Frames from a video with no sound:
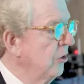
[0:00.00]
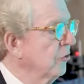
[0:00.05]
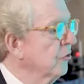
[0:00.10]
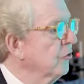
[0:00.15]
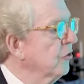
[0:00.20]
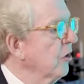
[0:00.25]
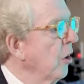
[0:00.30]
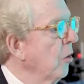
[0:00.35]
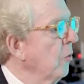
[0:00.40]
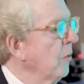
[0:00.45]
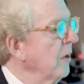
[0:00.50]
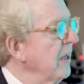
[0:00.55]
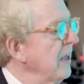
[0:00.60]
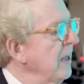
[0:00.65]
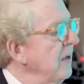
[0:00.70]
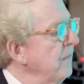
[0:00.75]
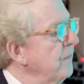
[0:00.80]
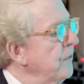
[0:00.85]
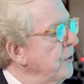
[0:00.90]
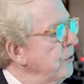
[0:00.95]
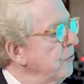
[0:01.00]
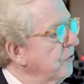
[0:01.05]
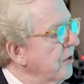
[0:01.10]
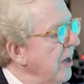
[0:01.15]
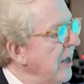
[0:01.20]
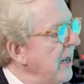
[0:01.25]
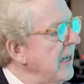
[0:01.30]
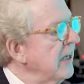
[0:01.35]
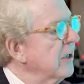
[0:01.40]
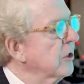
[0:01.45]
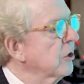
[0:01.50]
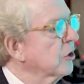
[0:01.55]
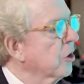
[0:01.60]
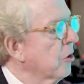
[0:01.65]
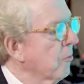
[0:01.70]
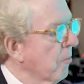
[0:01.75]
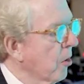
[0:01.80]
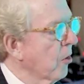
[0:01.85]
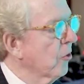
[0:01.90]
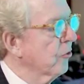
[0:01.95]
So if you take a
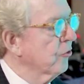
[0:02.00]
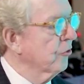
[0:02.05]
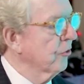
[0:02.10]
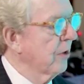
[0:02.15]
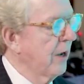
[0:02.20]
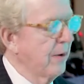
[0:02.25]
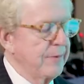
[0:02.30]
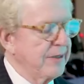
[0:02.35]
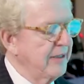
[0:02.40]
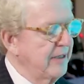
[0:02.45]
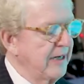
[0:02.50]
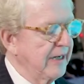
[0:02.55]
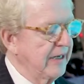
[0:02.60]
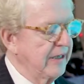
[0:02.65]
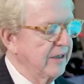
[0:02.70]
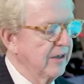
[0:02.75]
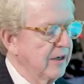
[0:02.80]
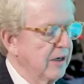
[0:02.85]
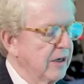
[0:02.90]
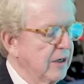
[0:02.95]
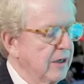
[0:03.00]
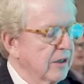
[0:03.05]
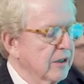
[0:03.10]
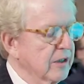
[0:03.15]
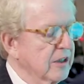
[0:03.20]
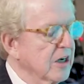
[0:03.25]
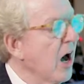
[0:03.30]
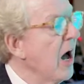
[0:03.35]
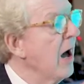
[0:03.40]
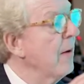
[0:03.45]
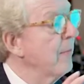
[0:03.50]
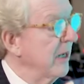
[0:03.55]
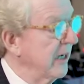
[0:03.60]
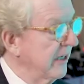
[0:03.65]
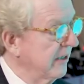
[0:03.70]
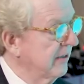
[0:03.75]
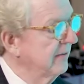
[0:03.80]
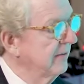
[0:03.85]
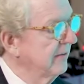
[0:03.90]
commercial, a comic,